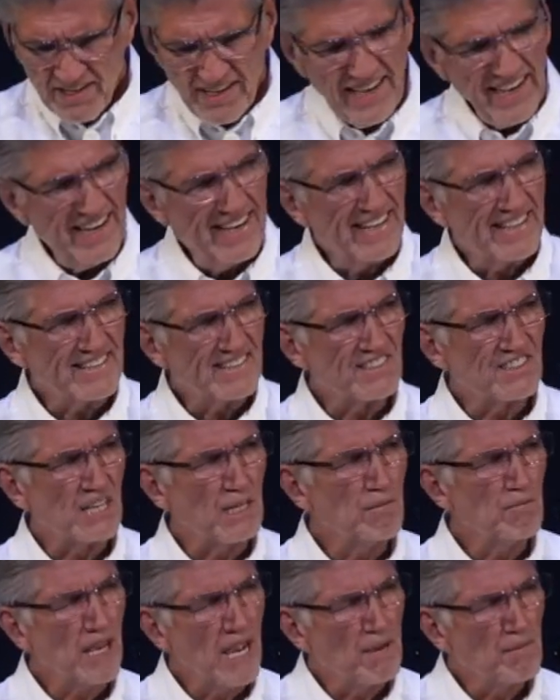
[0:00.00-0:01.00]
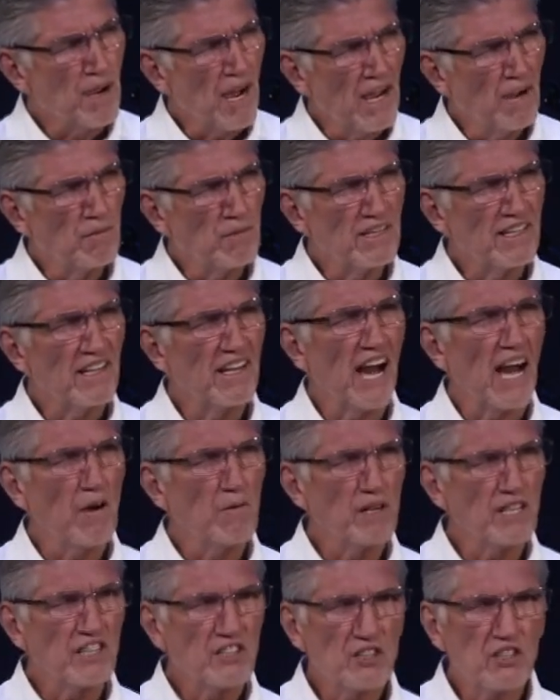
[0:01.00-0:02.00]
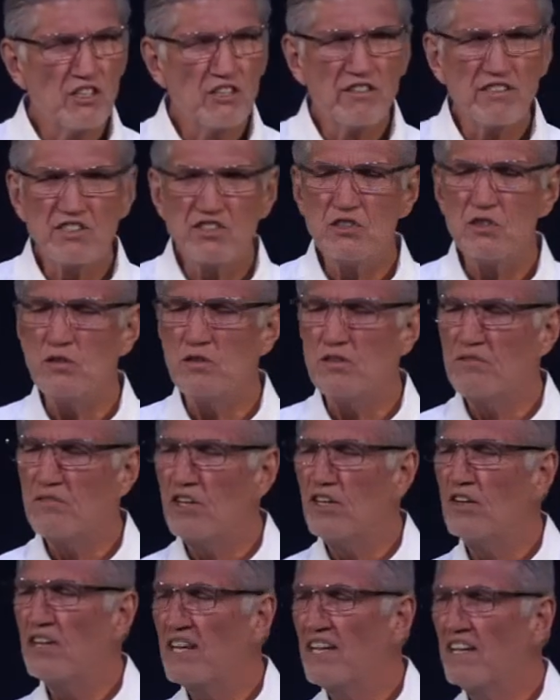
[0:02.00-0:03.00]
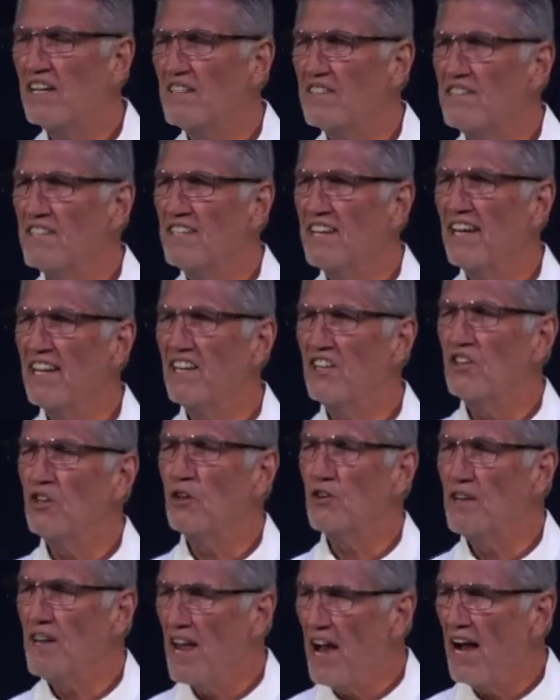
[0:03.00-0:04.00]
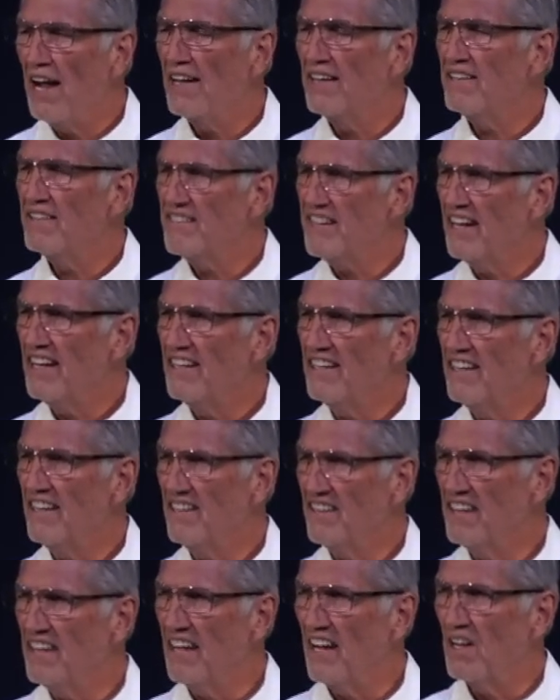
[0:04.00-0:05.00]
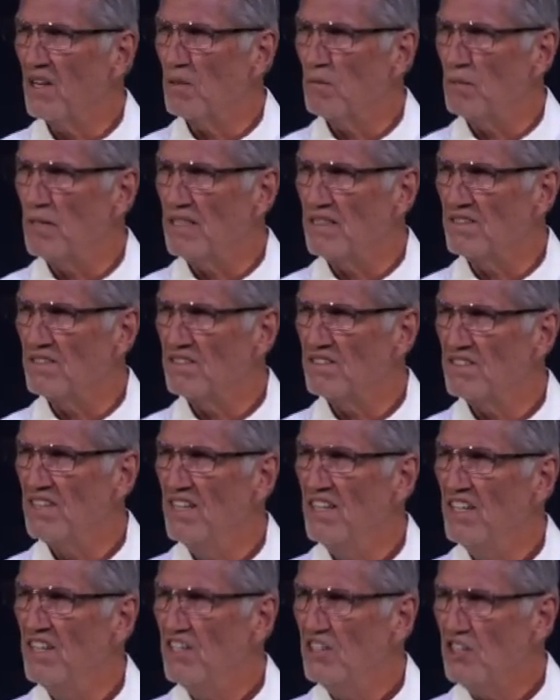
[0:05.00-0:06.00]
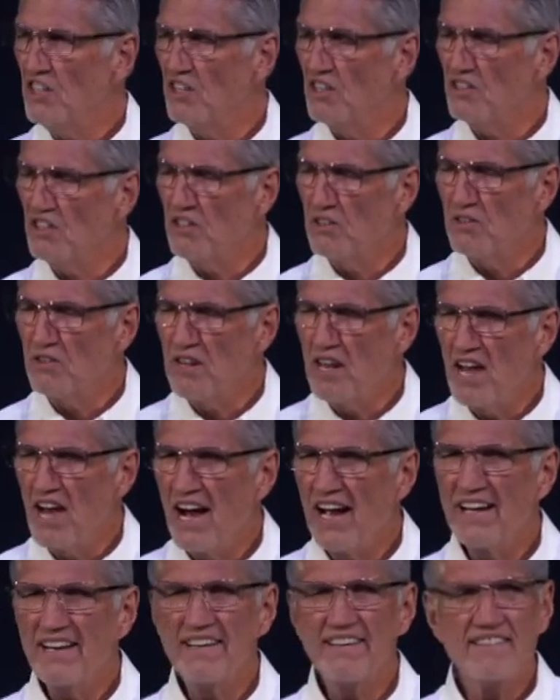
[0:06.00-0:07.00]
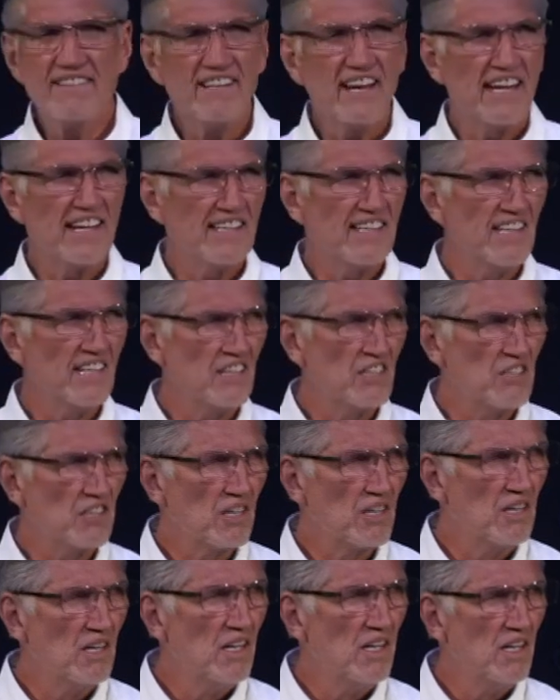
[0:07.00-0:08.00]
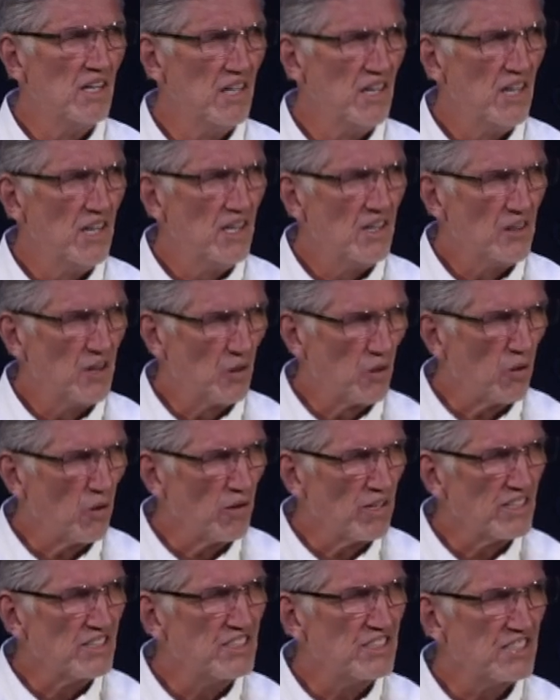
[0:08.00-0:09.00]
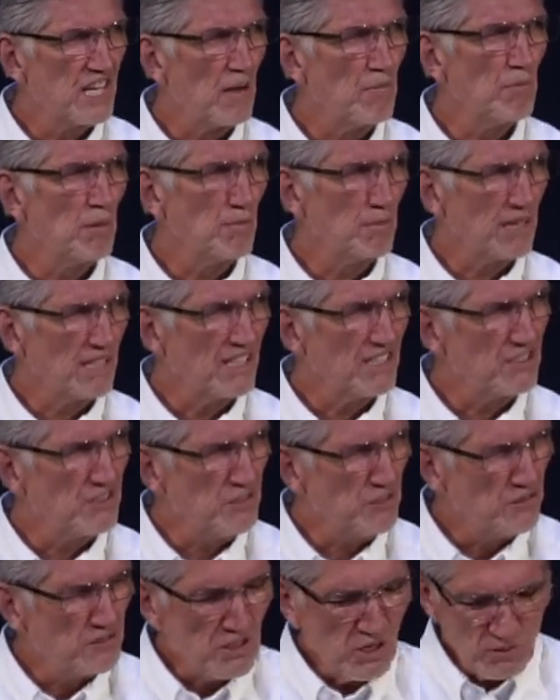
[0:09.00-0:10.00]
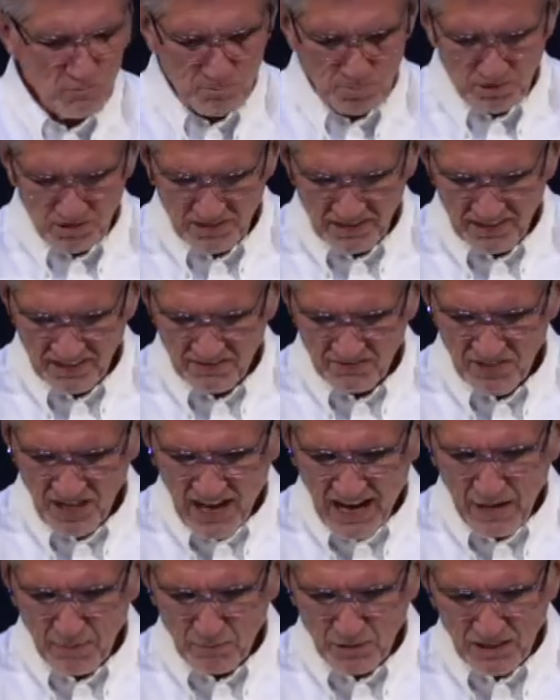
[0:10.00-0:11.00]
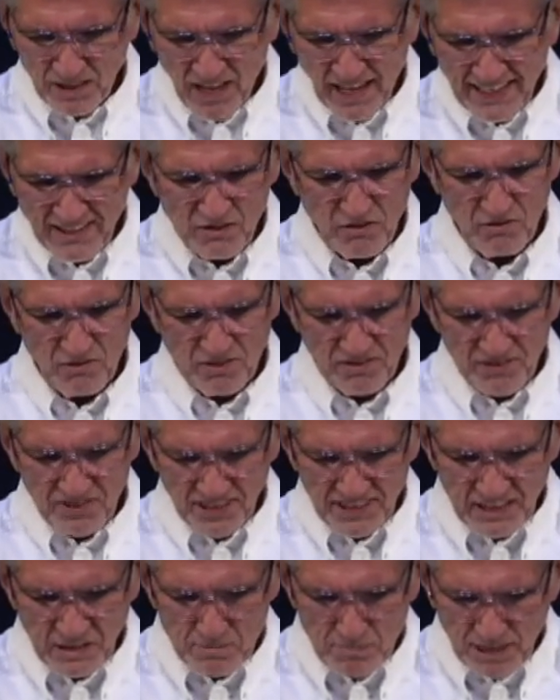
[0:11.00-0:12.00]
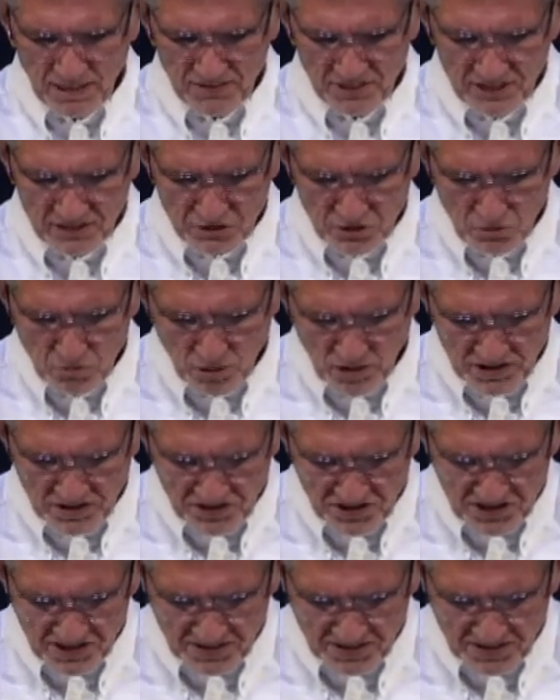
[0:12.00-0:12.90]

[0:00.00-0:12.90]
And at the same time, I would, I would encourage you if you're here today and you're not taking the elements, you're, you're not taking the Lord's Supper because you don't believe, I would like you to think about this question